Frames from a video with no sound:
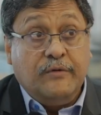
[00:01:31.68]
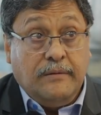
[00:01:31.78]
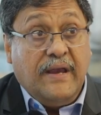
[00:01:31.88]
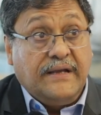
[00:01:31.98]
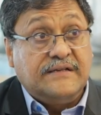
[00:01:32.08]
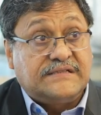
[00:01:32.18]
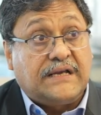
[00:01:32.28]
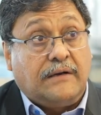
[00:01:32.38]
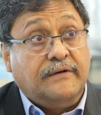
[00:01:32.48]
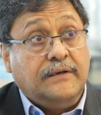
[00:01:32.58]
we may
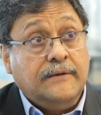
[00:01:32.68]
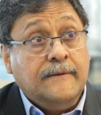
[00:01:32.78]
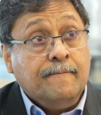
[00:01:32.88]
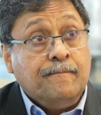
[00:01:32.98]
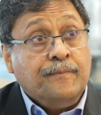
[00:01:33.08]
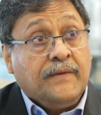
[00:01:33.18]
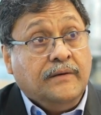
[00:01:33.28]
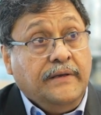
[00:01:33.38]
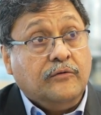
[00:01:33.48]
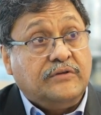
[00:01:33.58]
discover
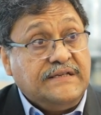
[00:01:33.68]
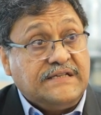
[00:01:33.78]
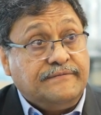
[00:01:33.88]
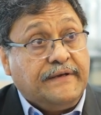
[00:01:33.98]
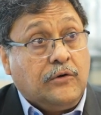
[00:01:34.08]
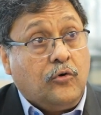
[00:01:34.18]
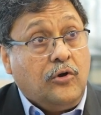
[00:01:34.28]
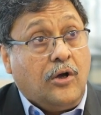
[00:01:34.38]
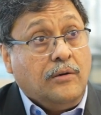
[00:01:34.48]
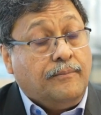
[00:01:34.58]
new things as we go
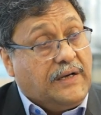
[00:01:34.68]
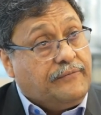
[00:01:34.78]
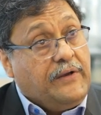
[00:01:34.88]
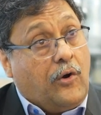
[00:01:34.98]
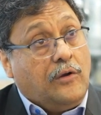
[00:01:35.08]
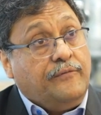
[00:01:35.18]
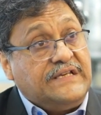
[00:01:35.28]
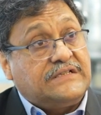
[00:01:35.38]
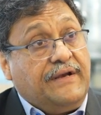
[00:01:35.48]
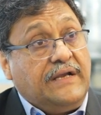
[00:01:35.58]
along, but we
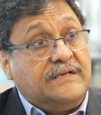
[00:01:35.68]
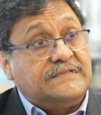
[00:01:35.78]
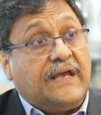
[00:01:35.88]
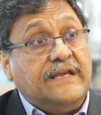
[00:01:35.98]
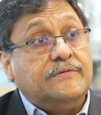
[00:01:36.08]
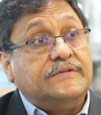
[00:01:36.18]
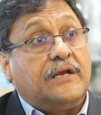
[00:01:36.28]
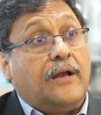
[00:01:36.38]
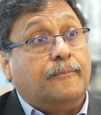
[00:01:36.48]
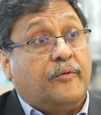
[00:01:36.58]
always create designs which
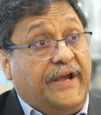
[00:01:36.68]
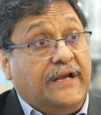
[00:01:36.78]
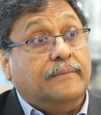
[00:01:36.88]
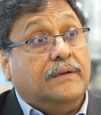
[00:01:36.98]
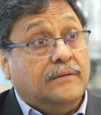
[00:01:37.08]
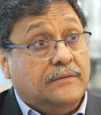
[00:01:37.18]
are upgradable.